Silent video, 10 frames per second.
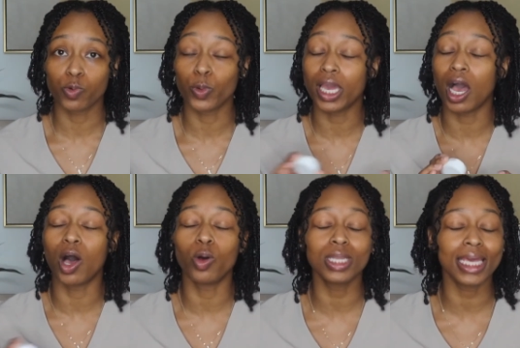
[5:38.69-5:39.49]
We
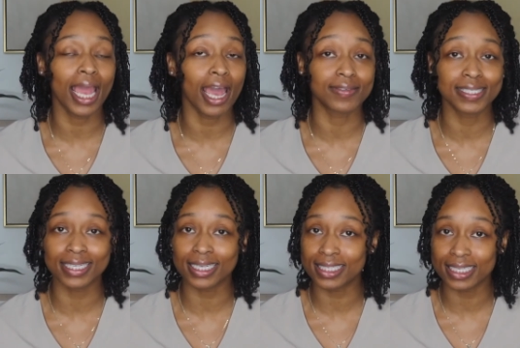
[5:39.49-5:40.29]
only have
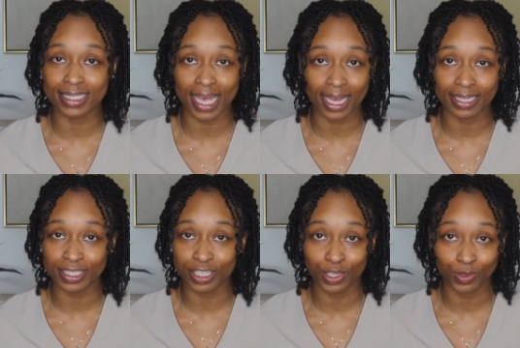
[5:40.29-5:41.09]
60 seconds
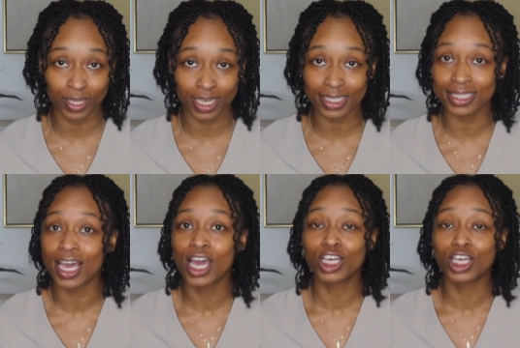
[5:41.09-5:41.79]
to do this,